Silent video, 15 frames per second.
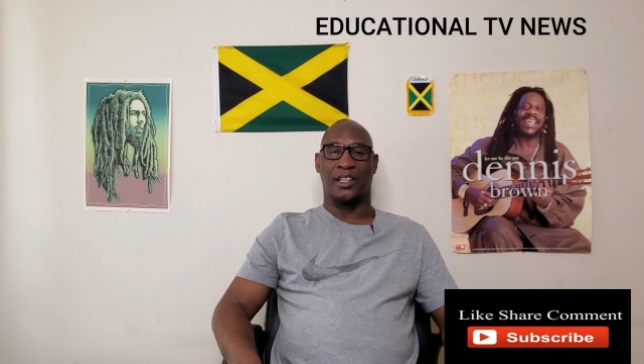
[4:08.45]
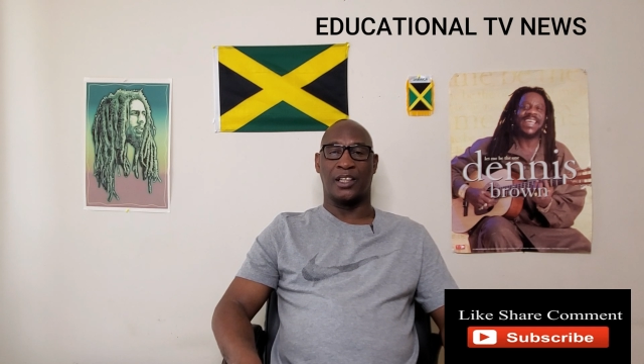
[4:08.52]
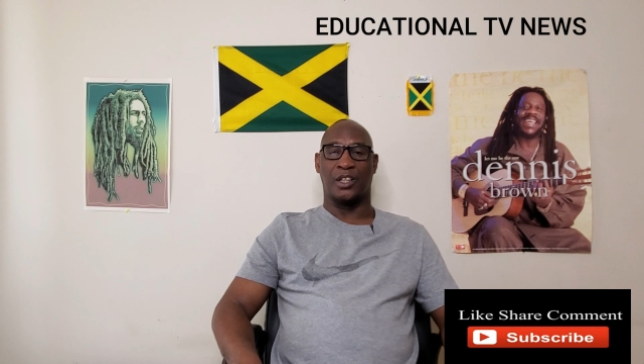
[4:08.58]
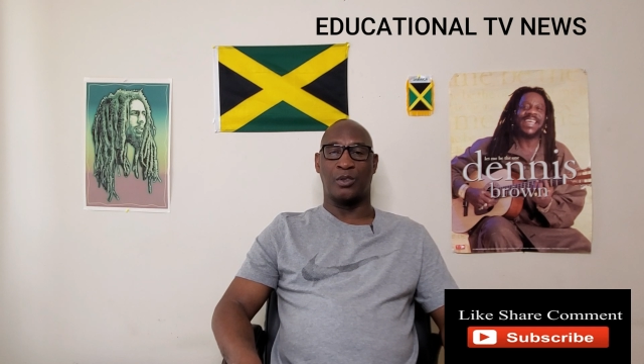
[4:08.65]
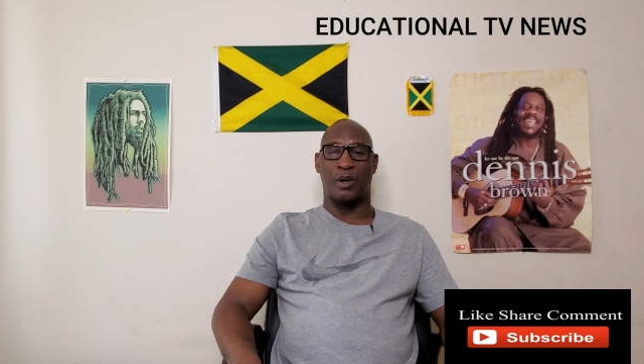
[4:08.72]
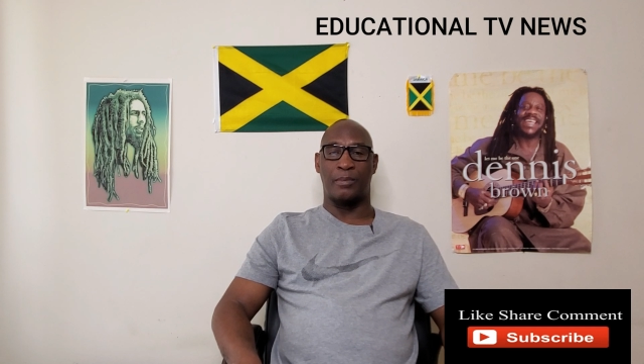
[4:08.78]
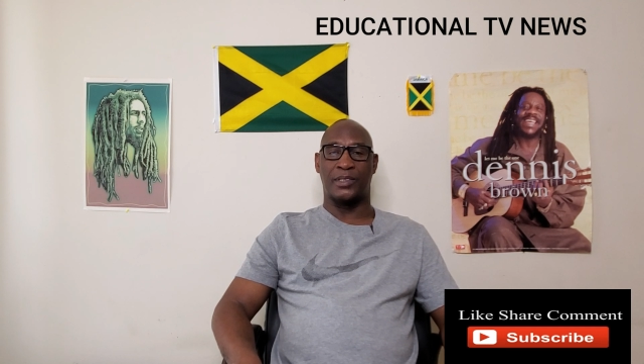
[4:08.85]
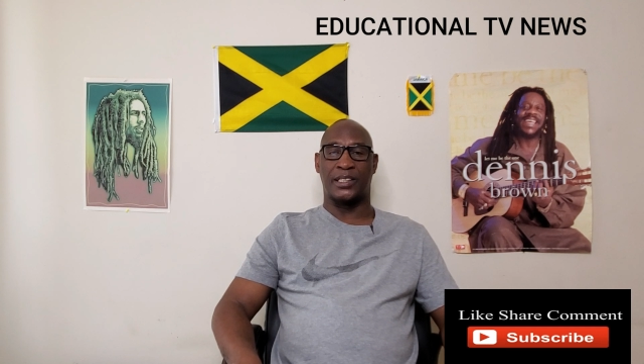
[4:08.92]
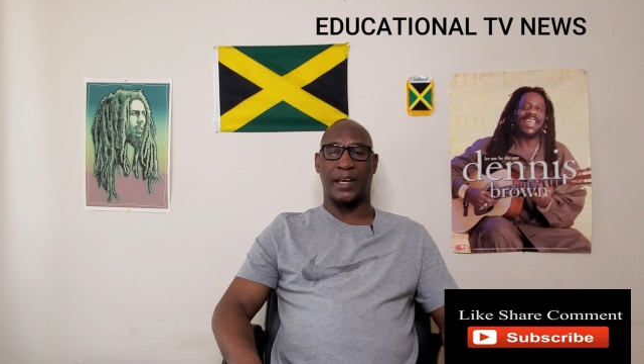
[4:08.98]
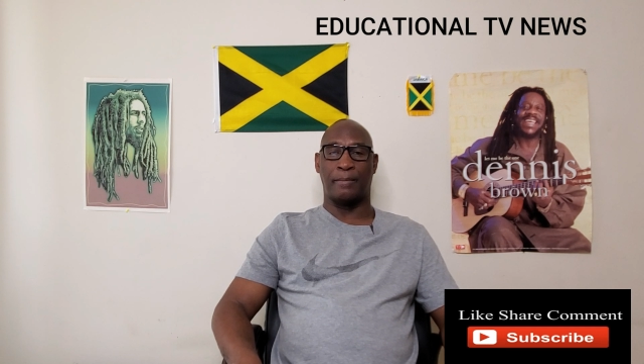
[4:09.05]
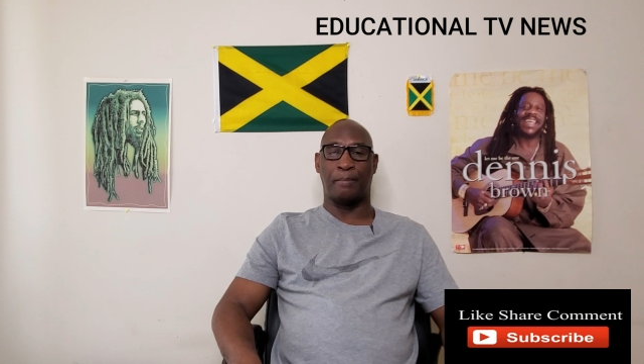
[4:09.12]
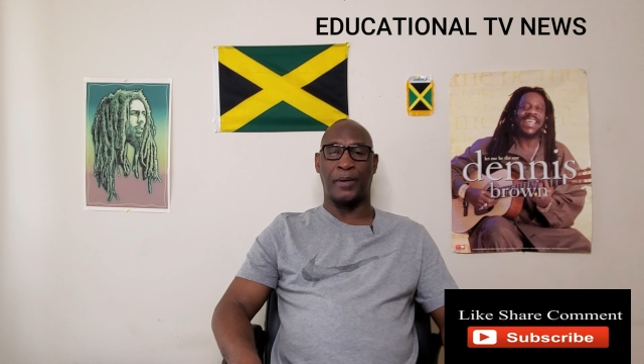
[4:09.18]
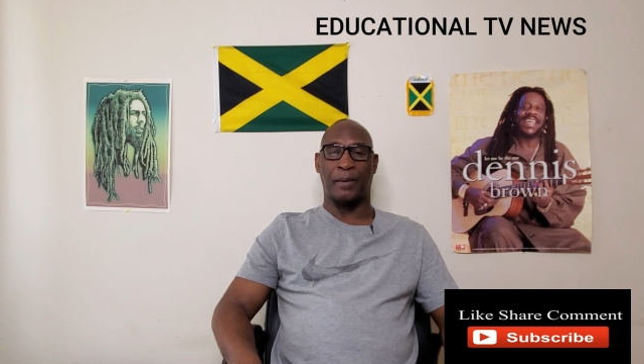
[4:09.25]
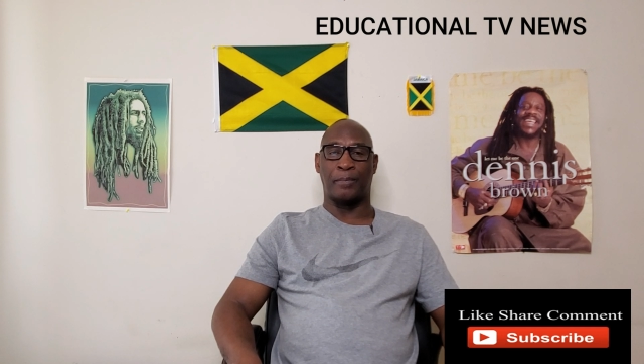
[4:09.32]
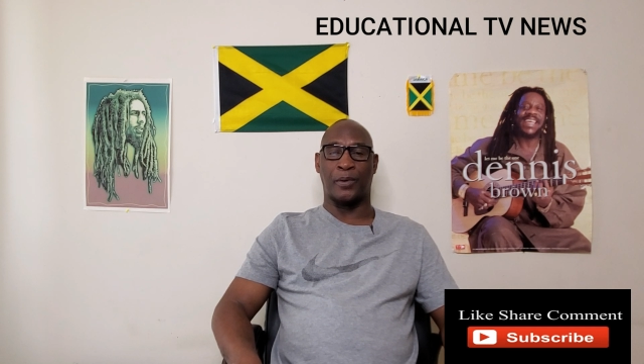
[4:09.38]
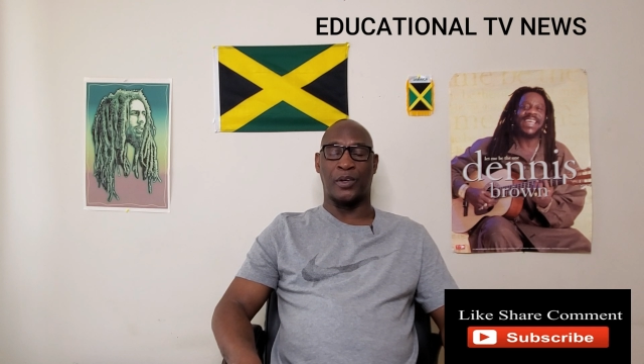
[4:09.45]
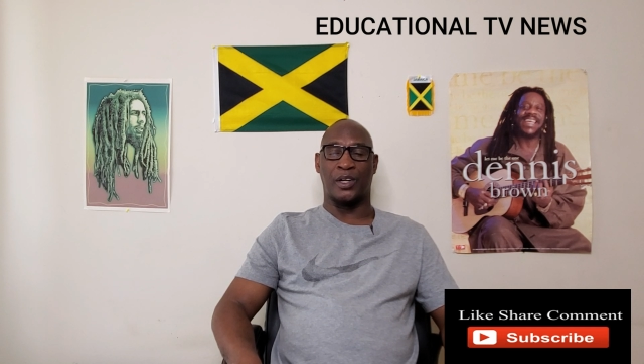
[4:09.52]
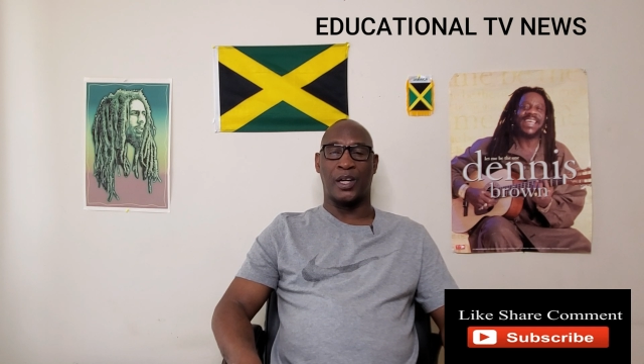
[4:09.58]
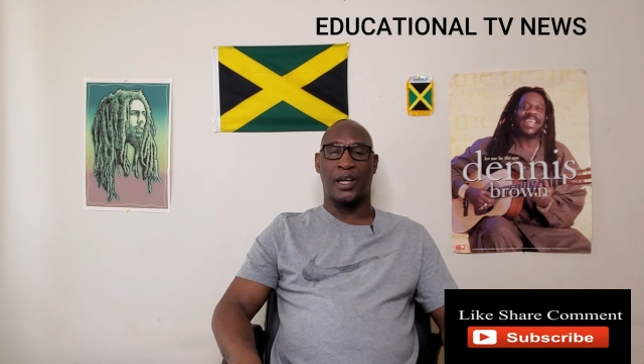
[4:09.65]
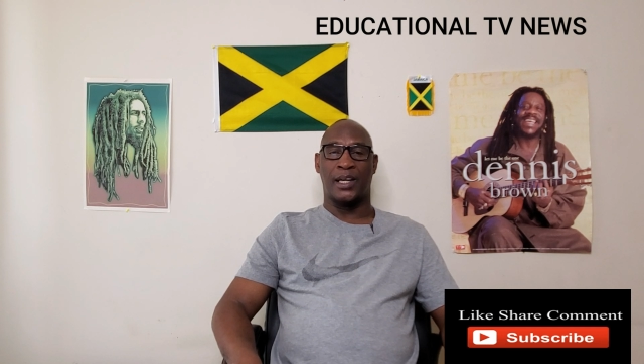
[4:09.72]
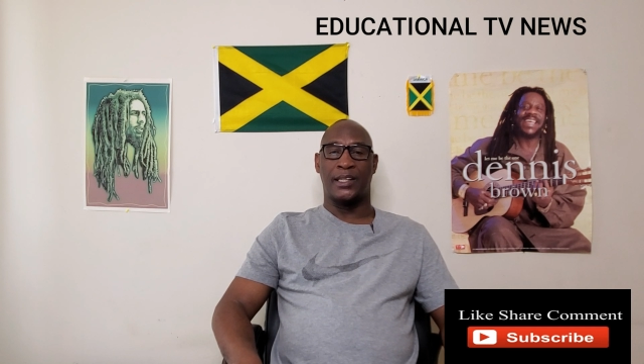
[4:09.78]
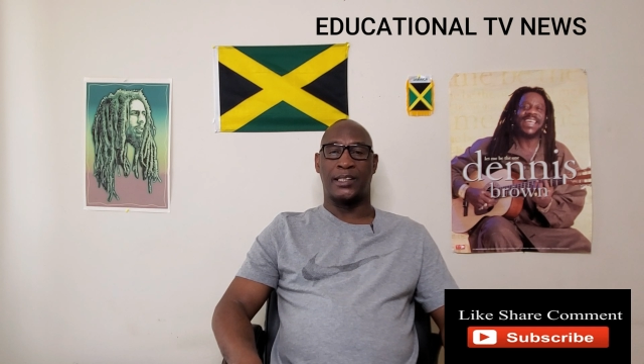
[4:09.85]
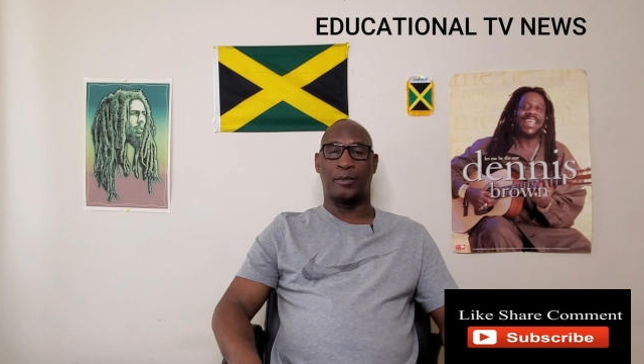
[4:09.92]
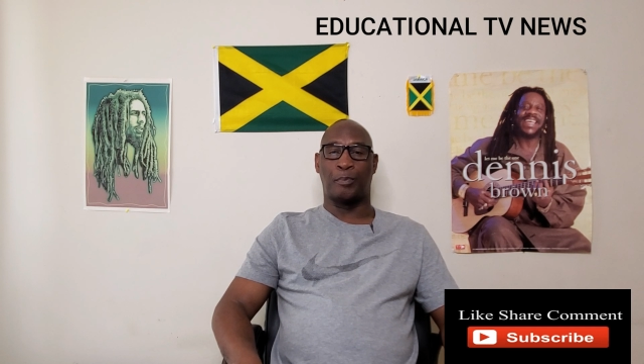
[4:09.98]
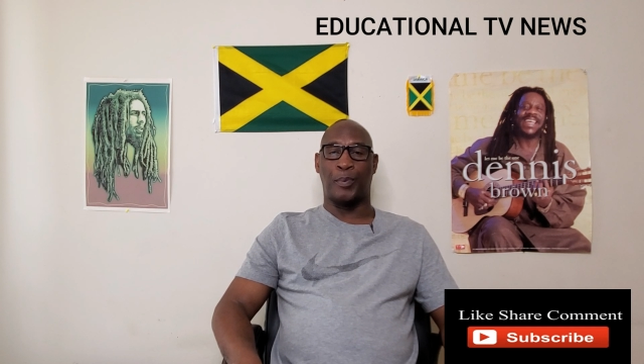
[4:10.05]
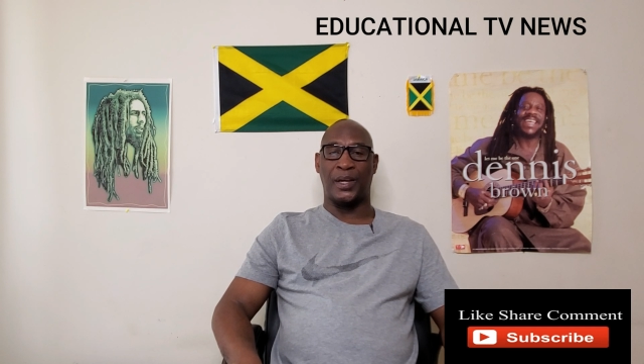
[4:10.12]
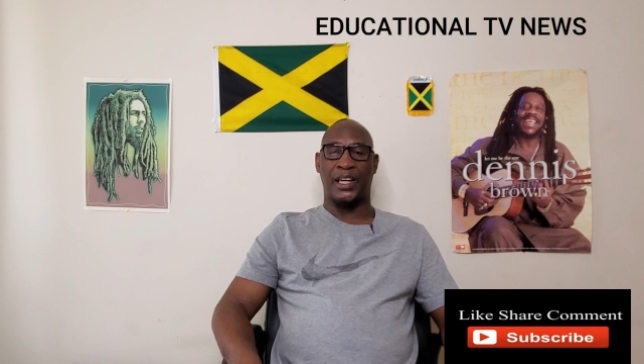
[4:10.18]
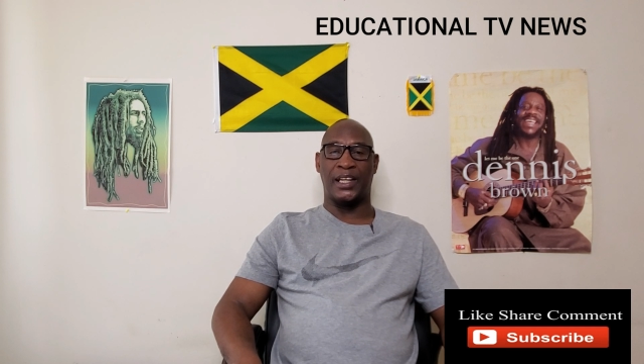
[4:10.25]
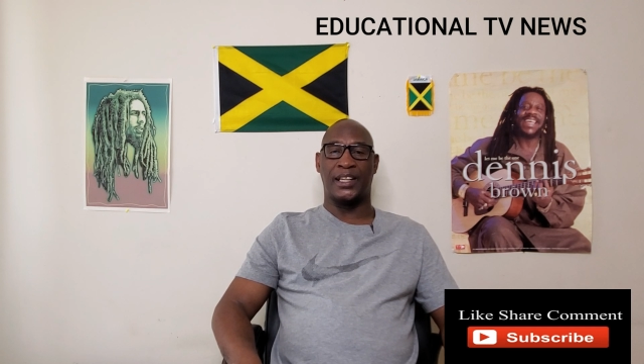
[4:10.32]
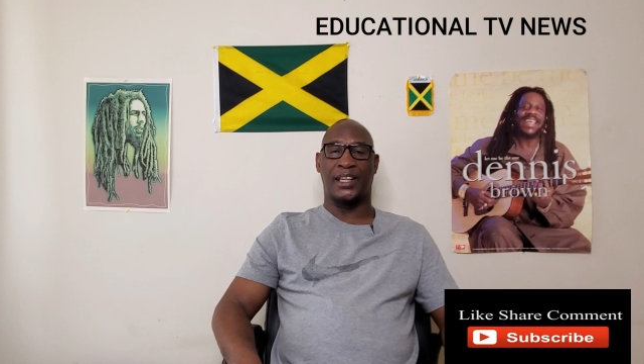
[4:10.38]
You know what I'm saying, people?
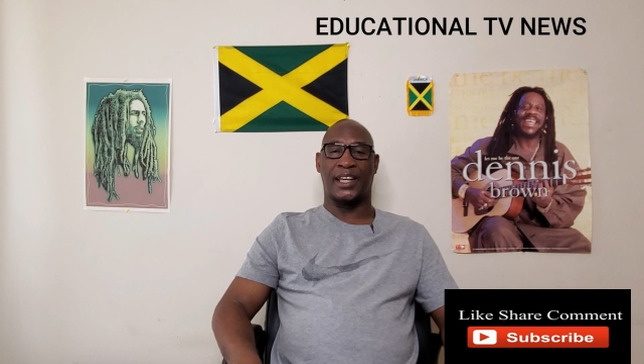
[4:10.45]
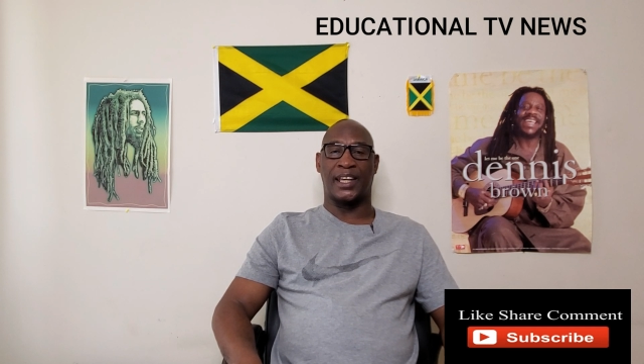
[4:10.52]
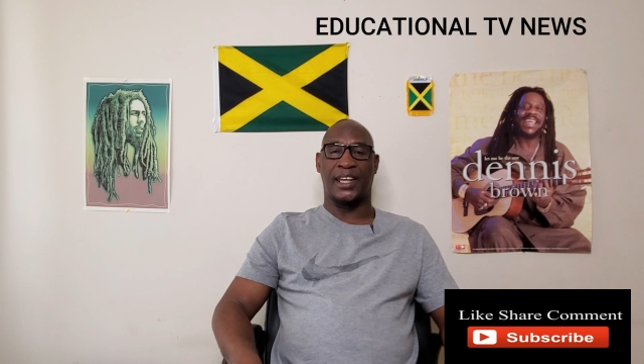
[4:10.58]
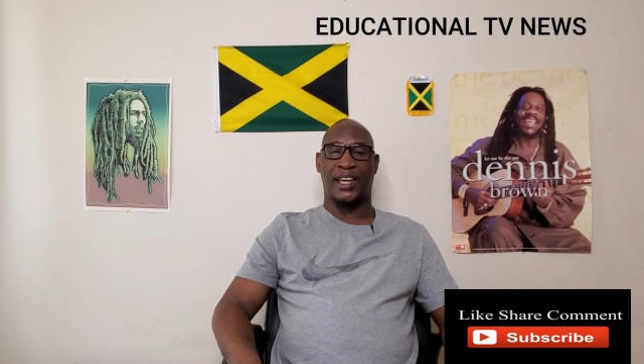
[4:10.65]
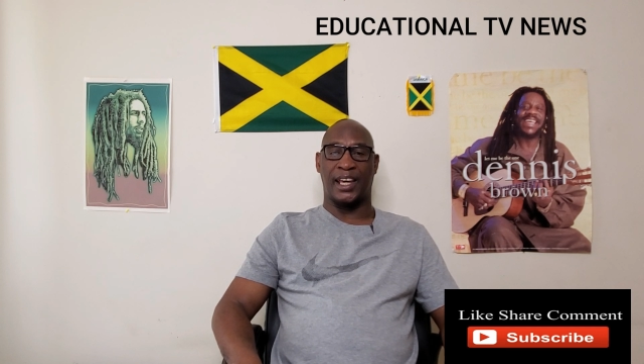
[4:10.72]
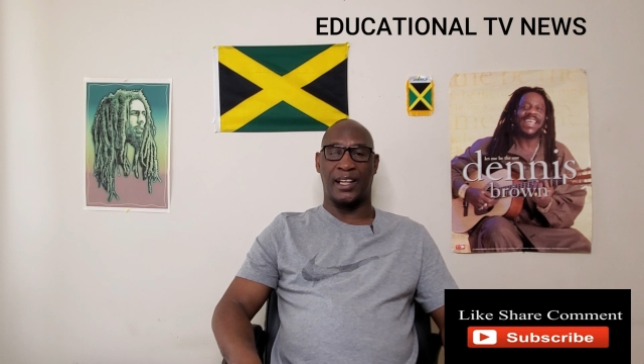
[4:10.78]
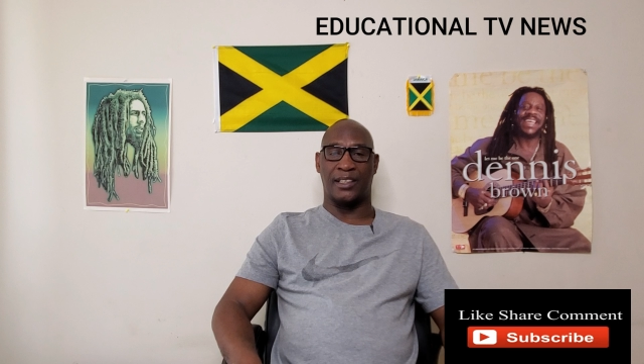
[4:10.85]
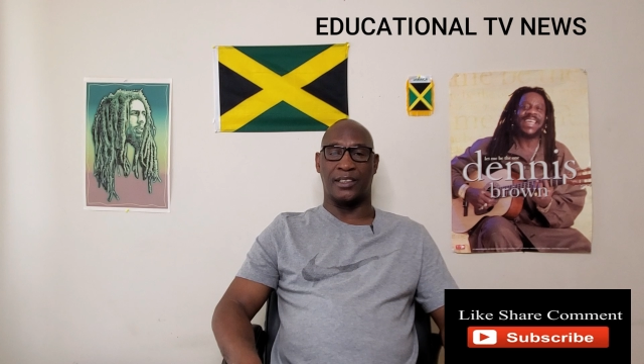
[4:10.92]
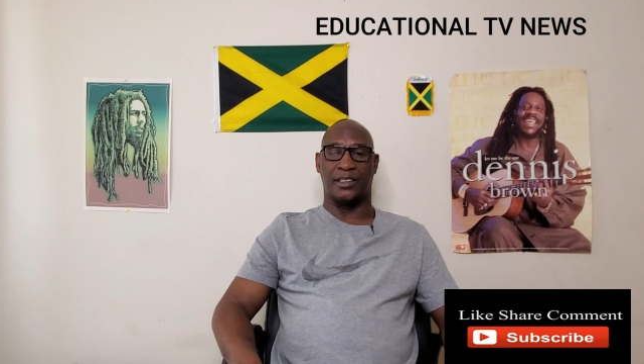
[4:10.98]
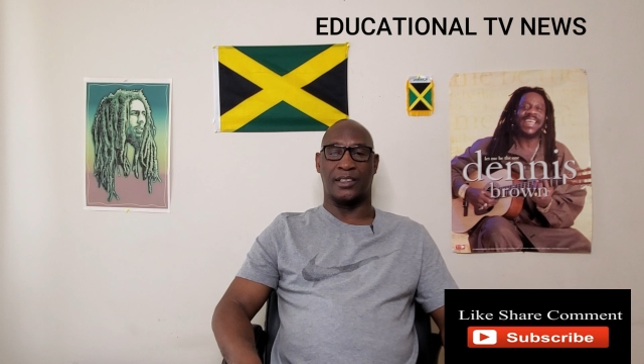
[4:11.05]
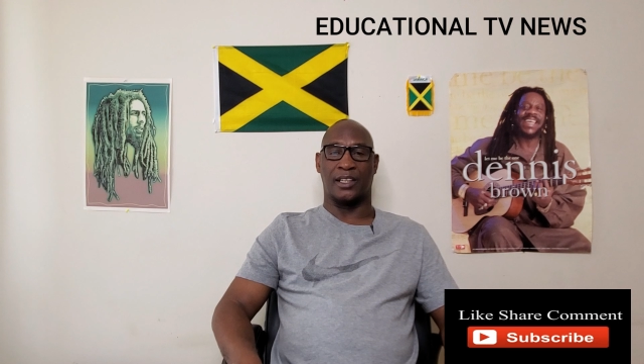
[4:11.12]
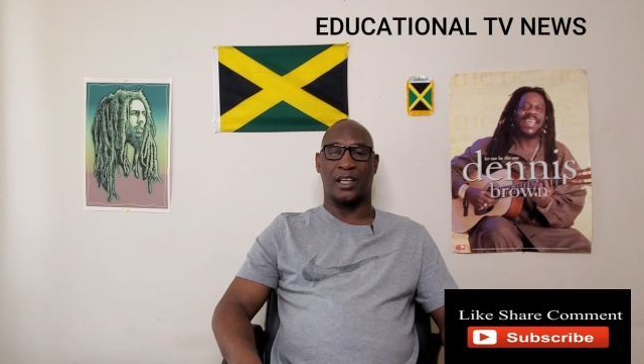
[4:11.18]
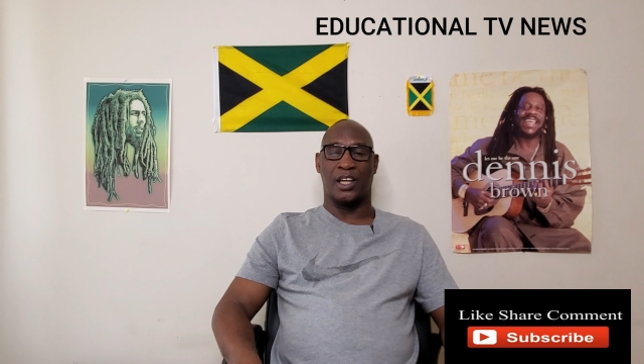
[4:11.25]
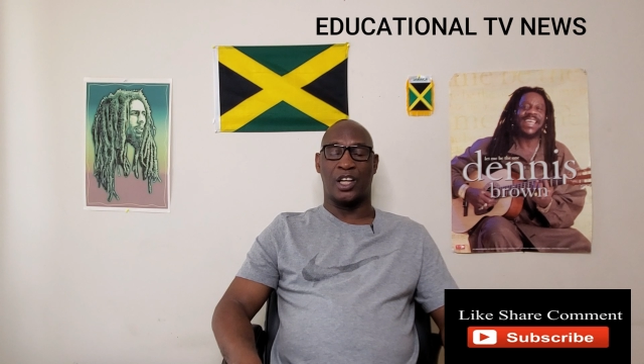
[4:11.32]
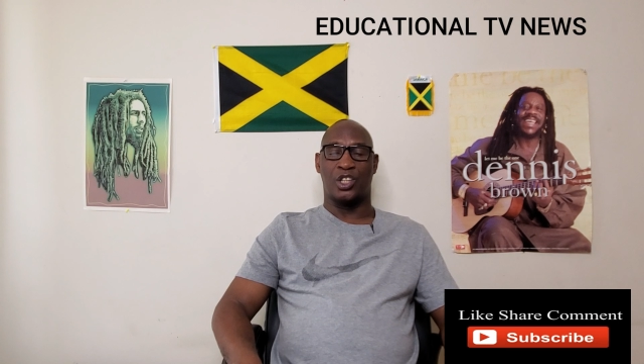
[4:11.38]
Speed kills.